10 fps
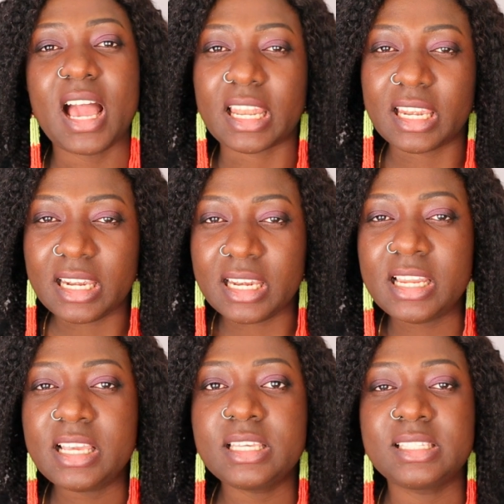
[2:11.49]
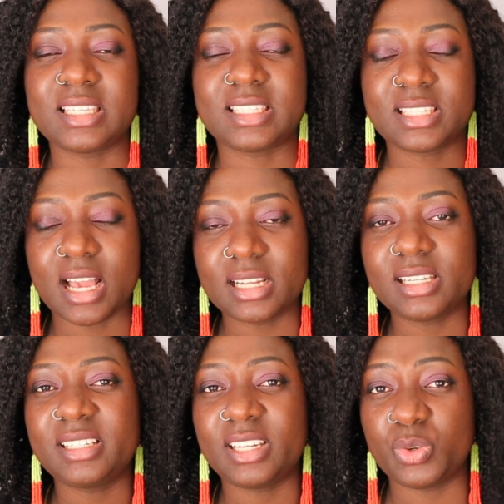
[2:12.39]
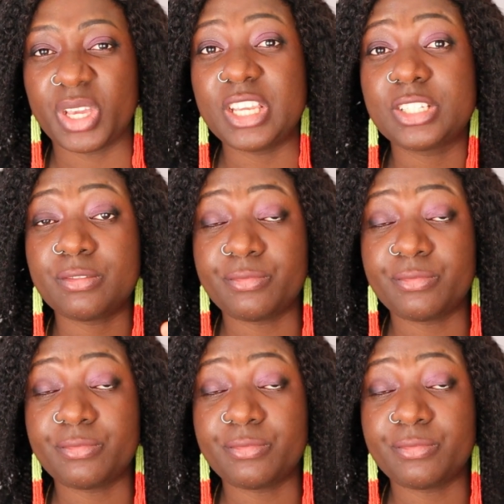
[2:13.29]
at least a standard education